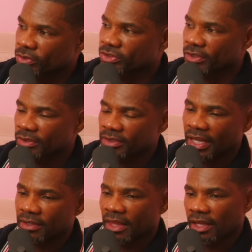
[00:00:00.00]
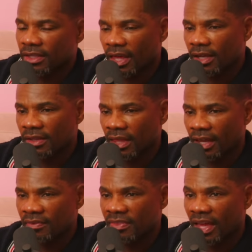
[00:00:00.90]
You see,
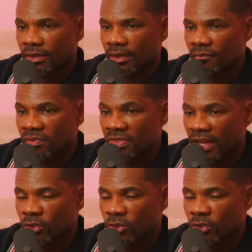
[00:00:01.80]
that